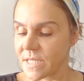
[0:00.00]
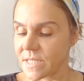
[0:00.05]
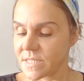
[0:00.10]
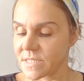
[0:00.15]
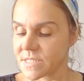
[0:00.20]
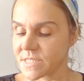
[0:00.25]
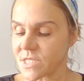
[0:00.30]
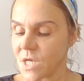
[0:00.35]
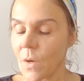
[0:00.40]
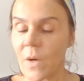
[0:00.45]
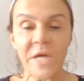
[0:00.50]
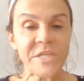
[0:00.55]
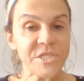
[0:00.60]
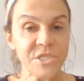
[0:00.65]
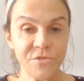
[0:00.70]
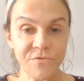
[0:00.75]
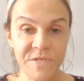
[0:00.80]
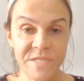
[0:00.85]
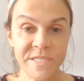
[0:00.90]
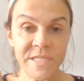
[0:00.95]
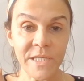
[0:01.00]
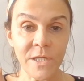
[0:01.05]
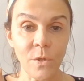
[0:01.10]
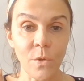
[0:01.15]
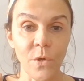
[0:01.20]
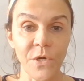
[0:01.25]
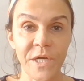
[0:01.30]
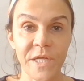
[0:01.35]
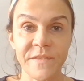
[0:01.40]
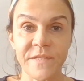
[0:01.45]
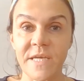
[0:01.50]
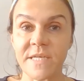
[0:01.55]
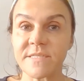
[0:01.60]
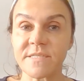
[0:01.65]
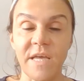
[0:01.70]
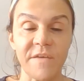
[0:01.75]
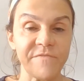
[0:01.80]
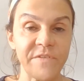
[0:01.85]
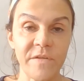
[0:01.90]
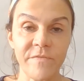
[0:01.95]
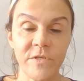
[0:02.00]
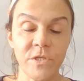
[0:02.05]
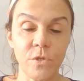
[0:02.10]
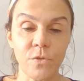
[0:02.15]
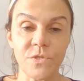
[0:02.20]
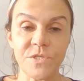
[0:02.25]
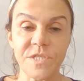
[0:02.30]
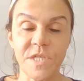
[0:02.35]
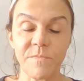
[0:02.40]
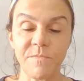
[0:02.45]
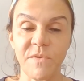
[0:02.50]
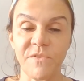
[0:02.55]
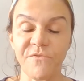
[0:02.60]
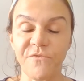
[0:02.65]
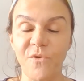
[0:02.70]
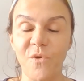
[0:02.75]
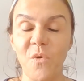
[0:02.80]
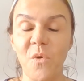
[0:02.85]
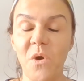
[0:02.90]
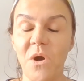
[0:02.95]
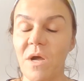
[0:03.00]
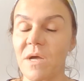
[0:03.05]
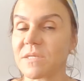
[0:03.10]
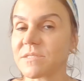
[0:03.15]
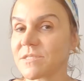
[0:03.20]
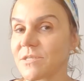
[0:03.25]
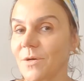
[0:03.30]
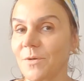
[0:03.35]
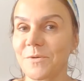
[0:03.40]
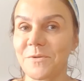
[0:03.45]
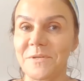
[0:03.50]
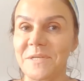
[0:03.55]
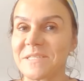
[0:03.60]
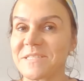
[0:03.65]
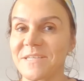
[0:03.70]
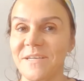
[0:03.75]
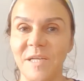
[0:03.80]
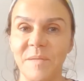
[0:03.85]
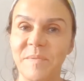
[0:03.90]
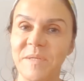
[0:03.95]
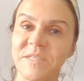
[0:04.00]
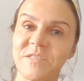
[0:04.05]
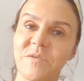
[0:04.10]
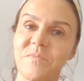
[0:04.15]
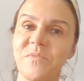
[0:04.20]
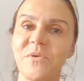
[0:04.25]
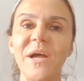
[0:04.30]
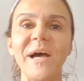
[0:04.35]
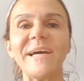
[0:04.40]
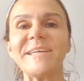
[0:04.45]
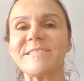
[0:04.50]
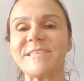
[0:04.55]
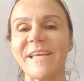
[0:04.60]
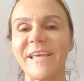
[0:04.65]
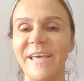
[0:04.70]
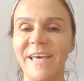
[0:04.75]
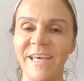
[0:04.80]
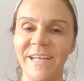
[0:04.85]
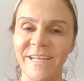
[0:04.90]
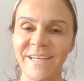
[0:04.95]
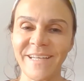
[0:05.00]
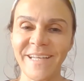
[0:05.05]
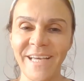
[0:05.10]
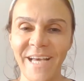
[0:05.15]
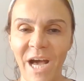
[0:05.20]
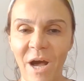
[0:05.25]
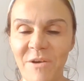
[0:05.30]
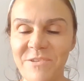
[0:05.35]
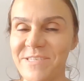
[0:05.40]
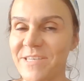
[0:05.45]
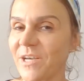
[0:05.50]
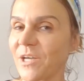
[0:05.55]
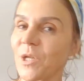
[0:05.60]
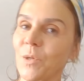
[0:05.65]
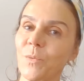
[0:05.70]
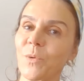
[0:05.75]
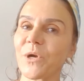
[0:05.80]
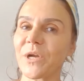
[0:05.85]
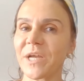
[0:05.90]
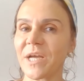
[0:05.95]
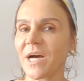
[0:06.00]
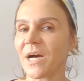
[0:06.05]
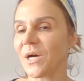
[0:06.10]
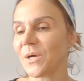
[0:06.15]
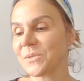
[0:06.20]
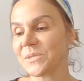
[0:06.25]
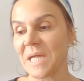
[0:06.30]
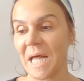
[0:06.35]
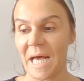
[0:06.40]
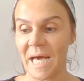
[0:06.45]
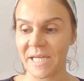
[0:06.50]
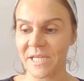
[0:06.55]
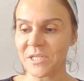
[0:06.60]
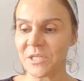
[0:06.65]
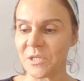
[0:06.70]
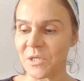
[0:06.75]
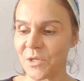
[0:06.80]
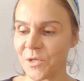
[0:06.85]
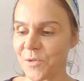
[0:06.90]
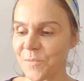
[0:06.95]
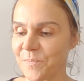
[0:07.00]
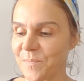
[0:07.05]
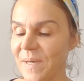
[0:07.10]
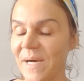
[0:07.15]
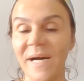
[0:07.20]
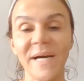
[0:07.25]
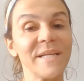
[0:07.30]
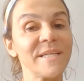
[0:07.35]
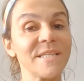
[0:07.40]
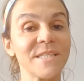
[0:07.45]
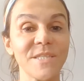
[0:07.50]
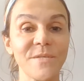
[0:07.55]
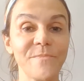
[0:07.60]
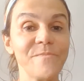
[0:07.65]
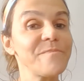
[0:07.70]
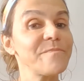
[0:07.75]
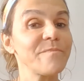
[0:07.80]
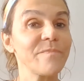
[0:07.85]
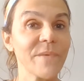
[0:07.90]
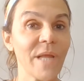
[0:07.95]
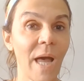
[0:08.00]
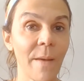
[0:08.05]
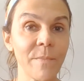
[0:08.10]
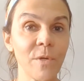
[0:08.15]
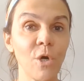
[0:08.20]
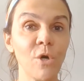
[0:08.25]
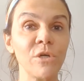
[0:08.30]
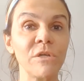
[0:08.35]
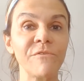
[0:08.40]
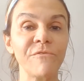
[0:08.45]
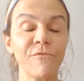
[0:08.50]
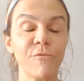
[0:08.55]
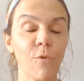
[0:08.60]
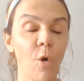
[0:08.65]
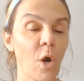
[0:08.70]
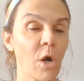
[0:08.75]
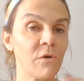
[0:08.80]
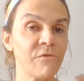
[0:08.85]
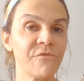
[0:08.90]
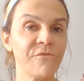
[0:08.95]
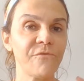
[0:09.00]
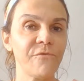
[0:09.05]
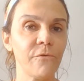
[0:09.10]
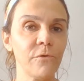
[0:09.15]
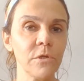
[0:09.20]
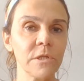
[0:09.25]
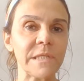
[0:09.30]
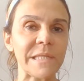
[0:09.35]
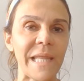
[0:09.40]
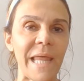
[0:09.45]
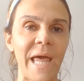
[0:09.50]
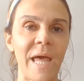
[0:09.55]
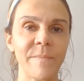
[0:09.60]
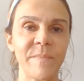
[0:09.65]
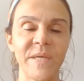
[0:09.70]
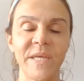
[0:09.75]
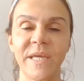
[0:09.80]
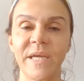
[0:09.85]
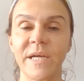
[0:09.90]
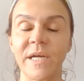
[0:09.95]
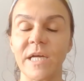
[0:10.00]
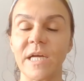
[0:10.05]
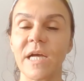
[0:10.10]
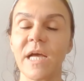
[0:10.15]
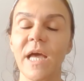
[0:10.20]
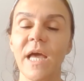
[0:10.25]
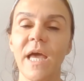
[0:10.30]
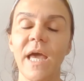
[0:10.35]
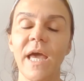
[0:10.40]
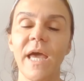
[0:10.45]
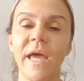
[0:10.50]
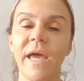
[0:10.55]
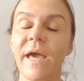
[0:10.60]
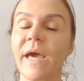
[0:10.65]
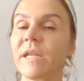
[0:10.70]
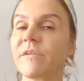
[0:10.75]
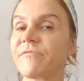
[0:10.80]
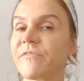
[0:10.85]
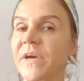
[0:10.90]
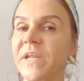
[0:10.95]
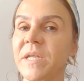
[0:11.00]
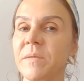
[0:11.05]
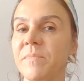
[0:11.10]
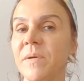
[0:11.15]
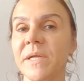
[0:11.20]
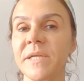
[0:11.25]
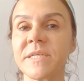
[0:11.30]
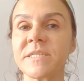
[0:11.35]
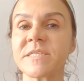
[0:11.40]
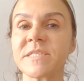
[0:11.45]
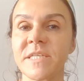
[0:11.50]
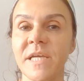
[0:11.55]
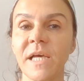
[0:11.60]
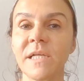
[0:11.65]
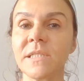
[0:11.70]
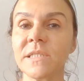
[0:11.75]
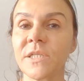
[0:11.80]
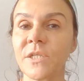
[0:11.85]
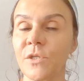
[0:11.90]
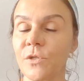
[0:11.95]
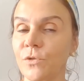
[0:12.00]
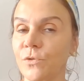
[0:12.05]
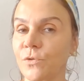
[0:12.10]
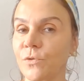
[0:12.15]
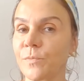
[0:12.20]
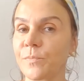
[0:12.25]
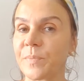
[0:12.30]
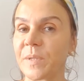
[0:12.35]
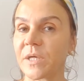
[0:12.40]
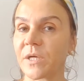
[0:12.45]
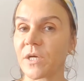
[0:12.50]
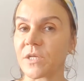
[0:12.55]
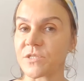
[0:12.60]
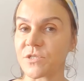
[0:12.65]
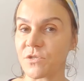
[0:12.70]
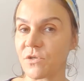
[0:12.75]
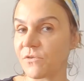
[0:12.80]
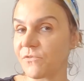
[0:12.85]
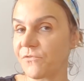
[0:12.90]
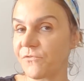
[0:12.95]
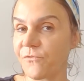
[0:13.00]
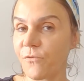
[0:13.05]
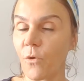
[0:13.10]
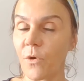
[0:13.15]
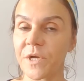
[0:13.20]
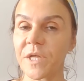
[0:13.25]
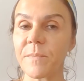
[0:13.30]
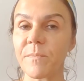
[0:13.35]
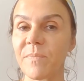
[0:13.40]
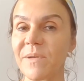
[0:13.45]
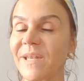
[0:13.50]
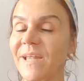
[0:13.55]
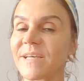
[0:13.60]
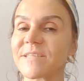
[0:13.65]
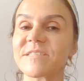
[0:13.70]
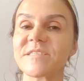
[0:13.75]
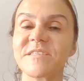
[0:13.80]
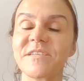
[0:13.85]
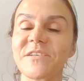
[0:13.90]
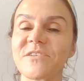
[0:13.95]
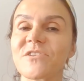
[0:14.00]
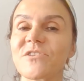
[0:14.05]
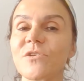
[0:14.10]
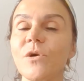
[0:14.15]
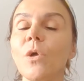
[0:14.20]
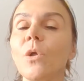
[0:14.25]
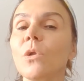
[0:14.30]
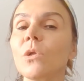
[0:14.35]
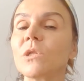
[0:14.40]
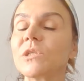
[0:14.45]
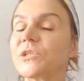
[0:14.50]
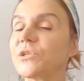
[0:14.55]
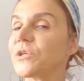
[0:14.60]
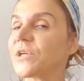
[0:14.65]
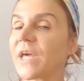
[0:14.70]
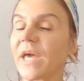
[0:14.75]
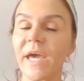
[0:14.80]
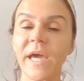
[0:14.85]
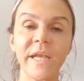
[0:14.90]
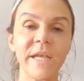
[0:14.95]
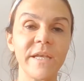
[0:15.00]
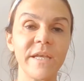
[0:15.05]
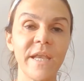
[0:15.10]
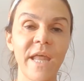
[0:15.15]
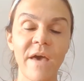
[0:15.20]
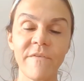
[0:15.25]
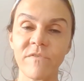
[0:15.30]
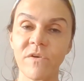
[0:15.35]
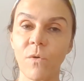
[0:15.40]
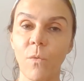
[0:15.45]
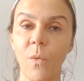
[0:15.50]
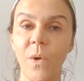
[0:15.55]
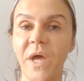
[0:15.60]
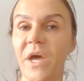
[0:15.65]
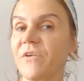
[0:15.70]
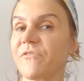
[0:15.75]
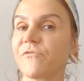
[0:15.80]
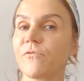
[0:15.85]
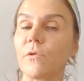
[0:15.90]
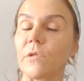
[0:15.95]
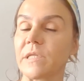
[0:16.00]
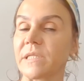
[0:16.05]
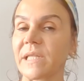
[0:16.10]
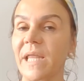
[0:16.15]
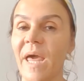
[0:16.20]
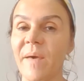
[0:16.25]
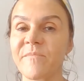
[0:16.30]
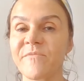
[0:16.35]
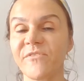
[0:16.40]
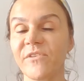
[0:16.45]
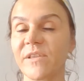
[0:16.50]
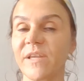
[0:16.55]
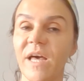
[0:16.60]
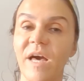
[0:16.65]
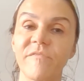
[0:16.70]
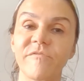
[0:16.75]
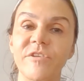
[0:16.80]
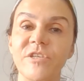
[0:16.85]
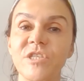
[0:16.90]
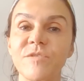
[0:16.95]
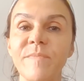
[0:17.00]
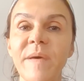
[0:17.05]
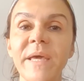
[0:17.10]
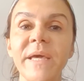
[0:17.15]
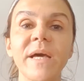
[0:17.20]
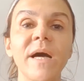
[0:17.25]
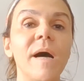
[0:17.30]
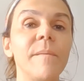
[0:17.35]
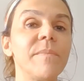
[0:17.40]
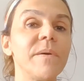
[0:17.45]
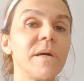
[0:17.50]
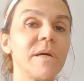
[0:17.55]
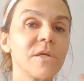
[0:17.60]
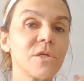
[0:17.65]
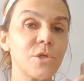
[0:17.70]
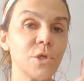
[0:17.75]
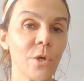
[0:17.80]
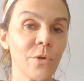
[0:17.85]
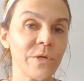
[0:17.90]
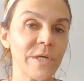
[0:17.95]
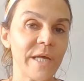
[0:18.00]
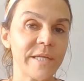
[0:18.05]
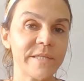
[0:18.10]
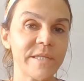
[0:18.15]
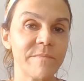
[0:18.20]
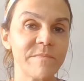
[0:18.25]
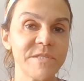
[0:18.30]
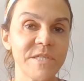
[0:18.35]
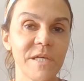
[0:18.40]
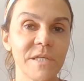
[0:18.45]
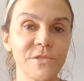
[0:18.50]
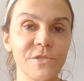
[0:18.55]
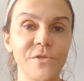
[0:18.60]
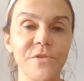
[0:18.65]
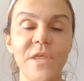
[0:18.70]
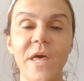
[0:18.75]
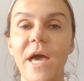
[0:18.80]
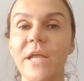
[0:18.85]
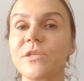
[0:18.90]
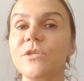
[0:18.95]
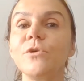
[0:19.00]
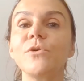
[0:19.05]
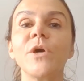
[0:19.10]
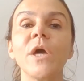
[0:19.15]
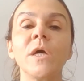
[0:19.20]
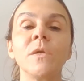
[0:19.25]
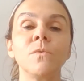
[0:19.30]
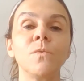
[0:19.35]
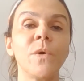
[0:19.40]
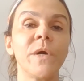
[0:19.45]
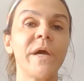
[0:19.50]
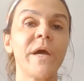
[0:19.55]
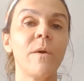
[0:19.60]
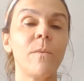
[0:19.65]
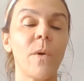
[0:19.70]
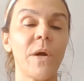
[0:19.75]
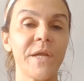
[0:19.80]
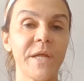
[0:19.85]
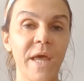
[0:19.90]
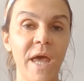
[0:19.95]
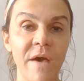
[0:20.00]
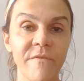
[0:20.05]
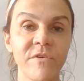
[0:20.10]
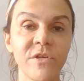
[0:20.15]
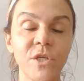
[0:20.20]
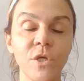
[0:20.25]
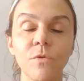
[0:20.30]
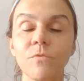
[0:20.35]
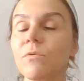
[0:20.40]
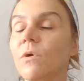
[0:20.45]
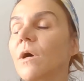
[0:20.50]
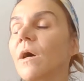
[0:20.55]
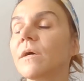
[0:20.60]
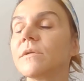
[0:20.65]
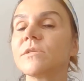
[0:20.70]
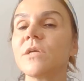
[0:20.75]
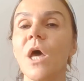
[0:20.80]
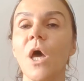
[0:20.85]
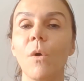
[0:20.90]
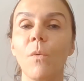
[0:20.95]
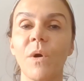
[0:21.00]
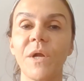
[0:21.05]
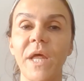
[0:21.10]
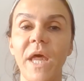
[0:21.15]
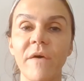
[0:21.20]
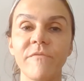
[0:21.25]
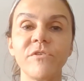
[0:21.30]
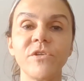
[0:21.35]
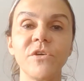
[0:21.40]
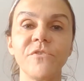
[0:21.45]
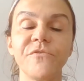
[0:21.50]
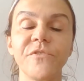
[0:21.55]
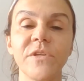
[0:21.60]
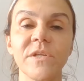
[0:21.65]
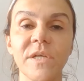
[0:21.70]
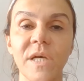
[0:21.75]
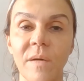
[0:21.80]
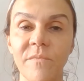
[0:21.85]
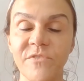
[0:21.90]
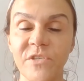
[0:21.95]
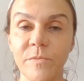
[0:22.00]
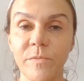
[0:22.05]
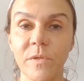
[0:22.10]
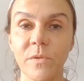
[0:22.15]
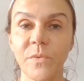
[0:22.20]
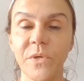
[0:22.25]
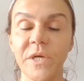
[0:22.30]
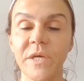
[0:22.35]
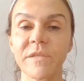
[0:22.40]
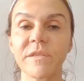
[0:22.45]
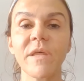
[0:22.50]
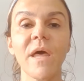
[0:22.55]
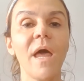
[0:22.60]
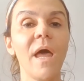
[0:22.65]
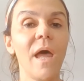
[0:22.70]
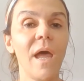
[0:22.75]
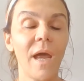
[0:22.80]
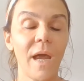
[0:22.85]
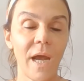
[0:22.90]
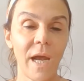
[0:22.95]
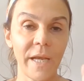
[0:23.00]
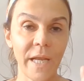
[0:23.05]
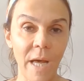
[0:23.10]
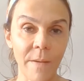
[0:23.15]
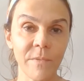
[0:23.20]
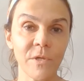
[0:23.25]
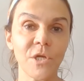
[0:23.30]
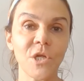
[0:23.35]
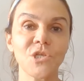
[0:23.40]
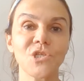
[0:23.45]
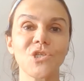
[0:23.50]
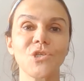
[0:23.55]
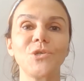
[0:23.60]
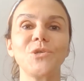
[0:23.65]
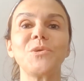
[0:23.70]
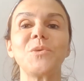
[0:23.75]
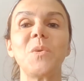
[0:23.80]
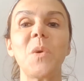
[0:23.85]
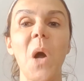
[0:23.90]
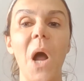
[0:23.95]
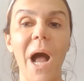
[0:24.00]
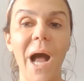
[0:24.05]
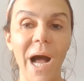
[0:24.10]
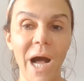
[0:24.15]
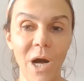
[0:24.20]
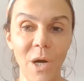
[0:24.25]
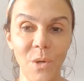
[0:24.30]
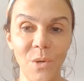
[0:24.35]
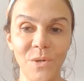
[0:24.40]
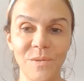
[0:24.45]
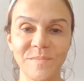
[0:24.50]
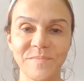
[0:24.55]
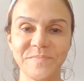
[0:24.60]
So I just recently ordered this. I've never used it before, so it's going to be a surprise again. How is it going to work out? I don't know, but I'm going for full glam here. And if anybody's telling you because you're 40 plus years old, you can never wear full glam, full coverage makeup, don't let them tell you that. You can wear whatever you want, whatever you feel comfortable with, and I'm going to show you how.